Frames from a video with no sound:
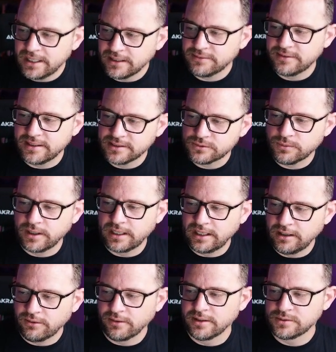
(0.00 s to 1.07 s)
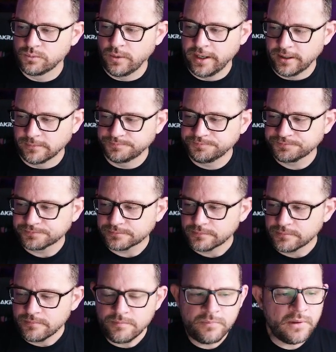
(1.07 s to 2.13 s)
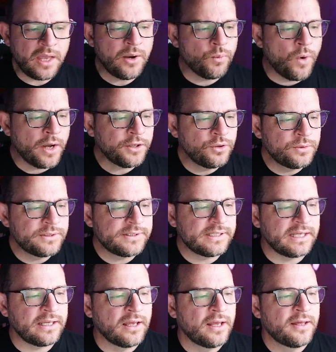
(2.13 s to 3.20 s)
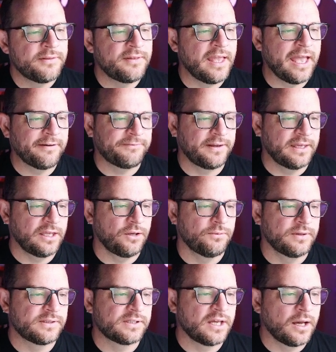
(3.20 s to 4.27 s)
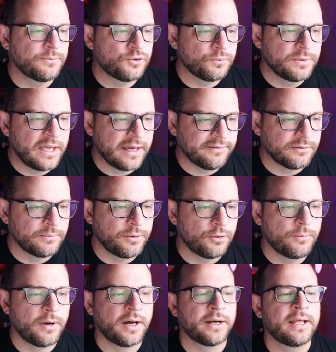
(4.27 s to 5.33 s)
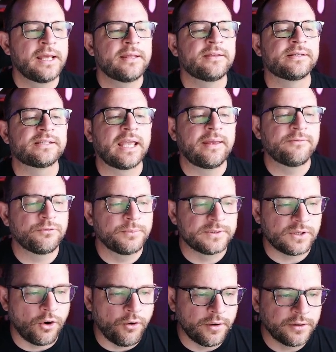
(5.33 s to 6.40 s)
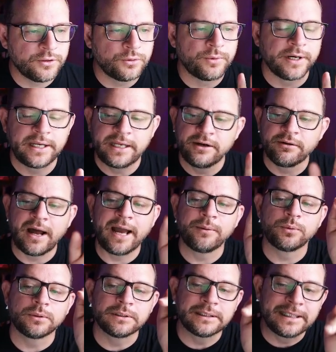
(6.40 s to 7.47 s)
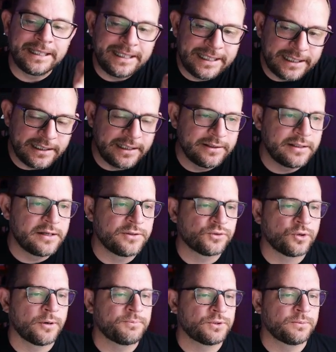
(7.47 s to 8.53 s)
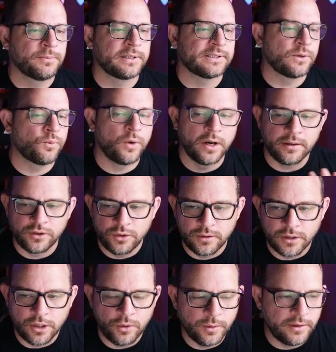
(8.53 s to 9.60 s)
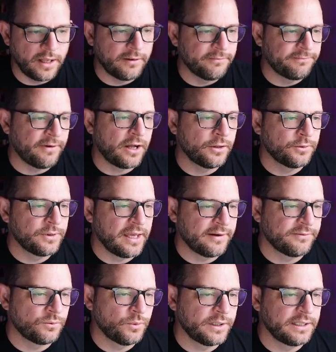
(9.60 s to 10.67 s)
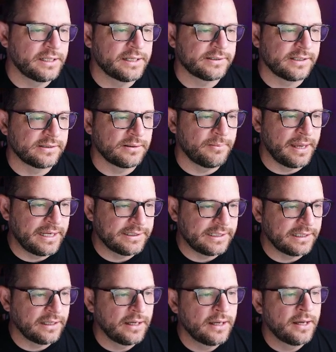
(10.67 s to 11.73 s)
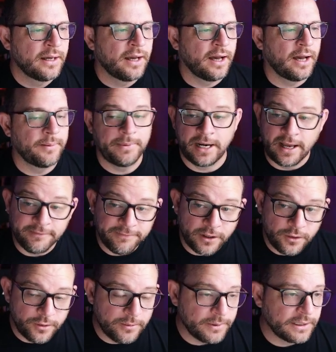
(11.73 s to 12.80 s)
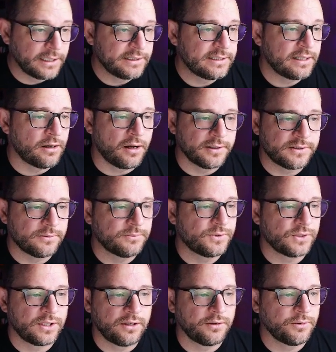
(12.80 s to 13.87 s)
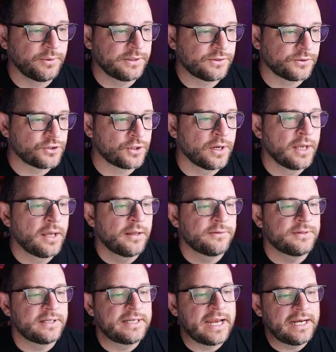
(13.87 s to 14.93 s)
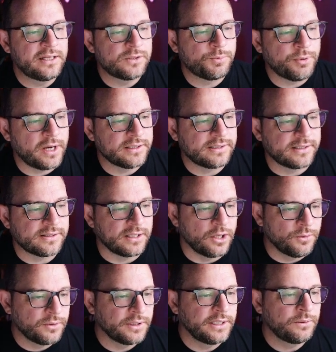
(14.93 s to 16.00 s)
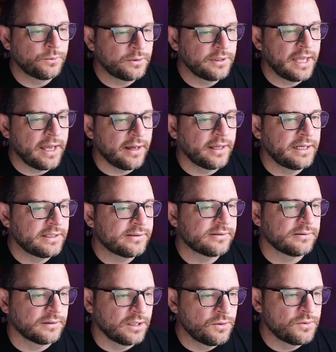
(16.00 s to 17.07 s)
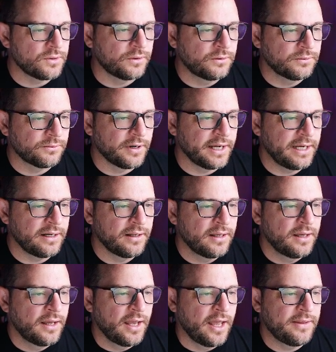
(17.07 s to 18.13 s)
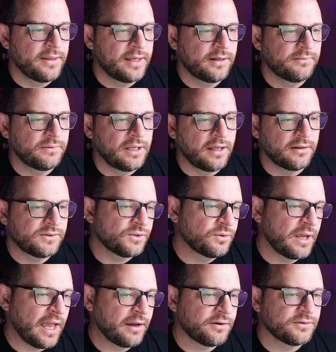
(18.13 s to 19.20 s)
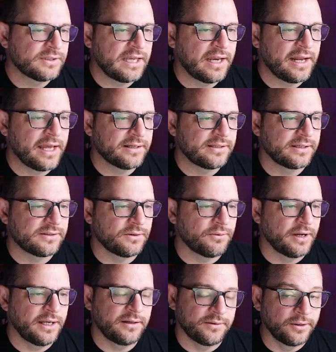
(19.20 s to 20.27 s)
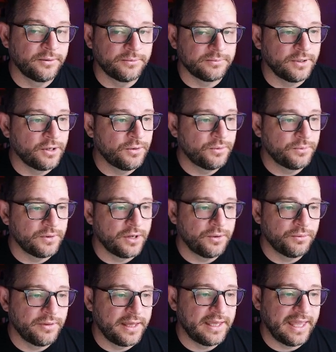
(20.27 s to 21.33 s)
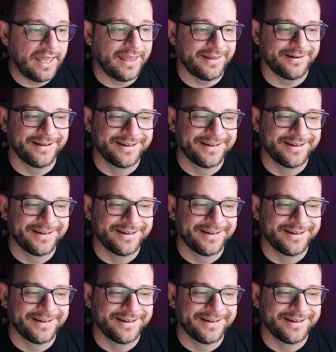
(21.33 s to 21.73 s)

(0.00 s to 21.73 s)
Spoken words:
at this right here as well. I want you to see the FAQ. This comes from Kevin Beaumont. This came from his article right here. I will link it in the description because I want you to go and follow Kevin. What he does is amazing. And I follow him on LinkedIn. Awesome security researcher. The data is processed locally. Well, yeah, it is local, right? And then, yeah, so hackers can't access it, right? No, they can.